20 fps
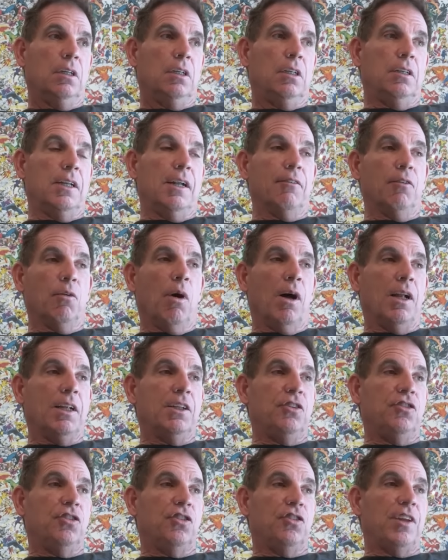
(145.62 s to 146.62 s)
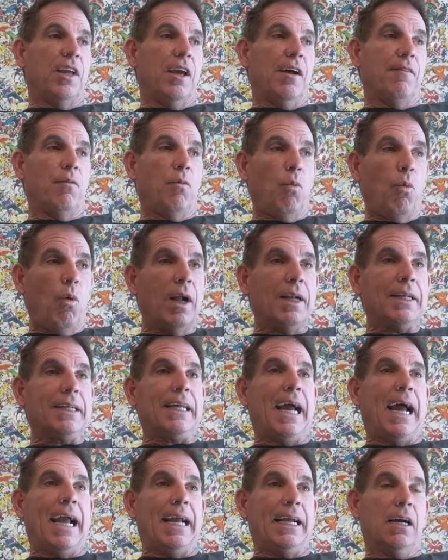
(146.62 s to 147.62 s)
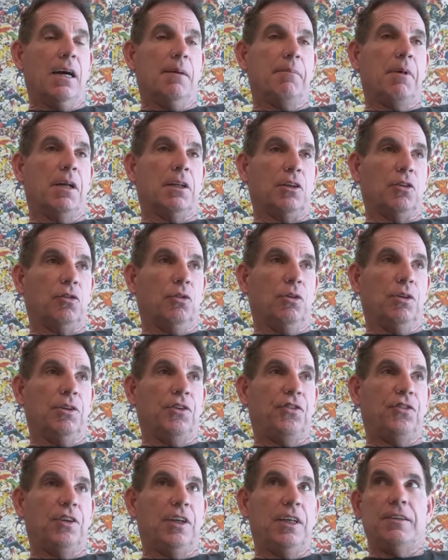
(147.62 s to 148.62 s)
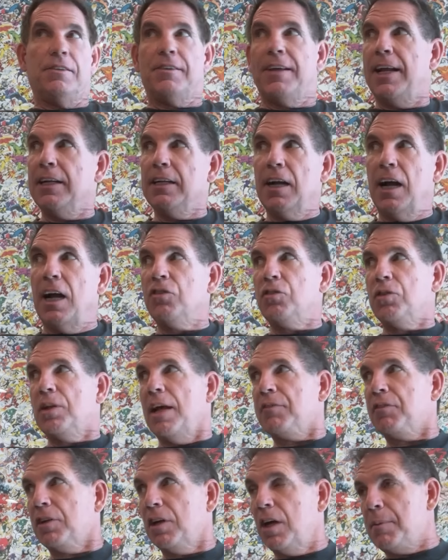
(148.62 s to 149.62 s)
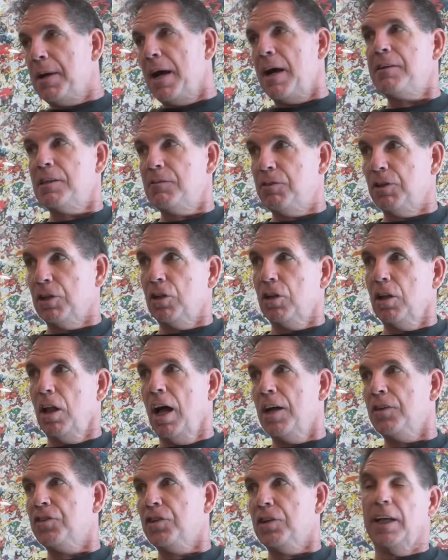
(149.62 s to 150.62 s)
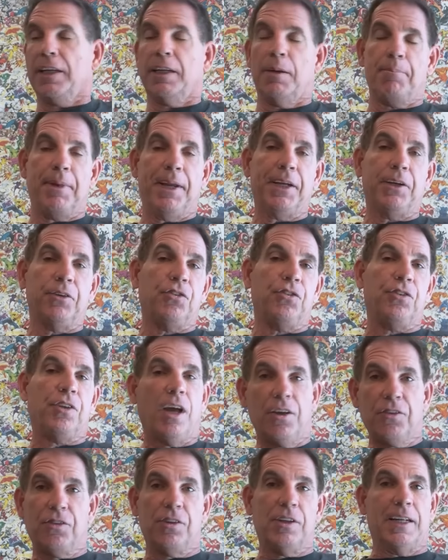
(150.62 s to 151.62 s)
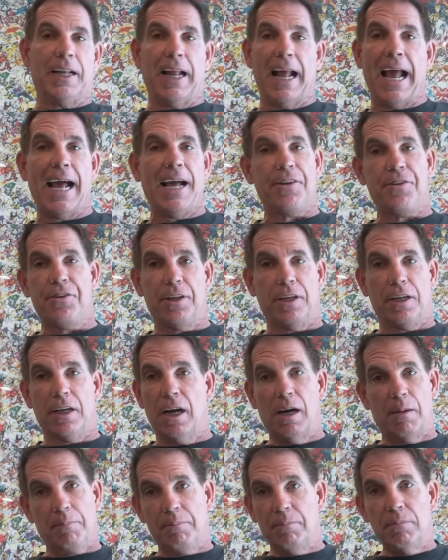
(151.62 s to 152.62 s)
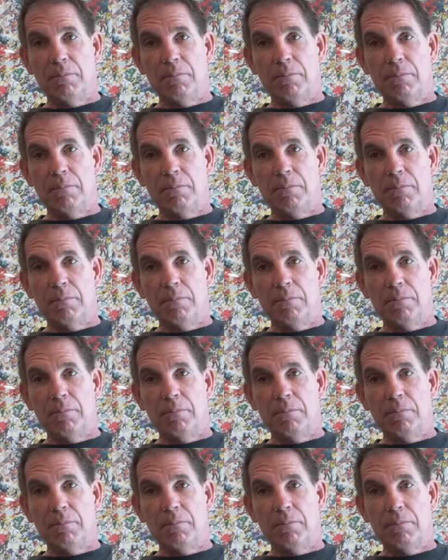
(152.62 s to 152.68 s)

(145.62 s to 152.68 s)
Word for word: you never wanted to just have one guy come on a girl on the scene. Ten guys would have to come out of a closet like a baker's dozen and add to the cum.